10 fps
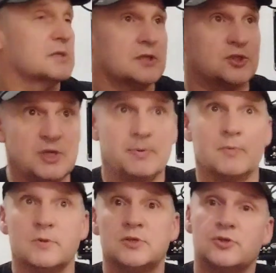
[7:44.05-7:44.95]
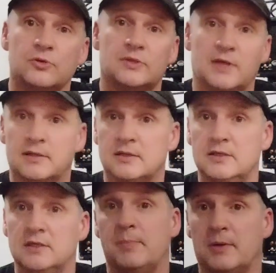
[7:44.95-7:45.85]
The cheaper ones do tend to
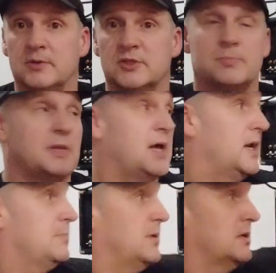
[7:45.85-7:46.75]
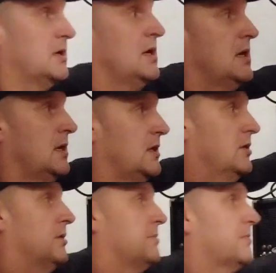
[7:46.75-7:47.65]
need a power supply, but you
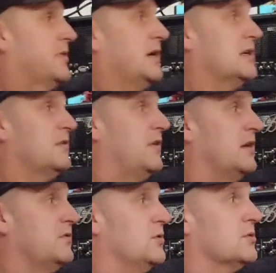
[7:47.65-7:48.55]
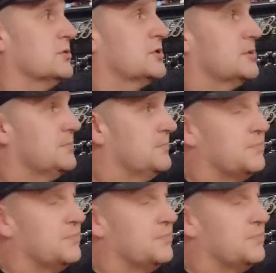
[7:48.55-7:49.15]
know, €35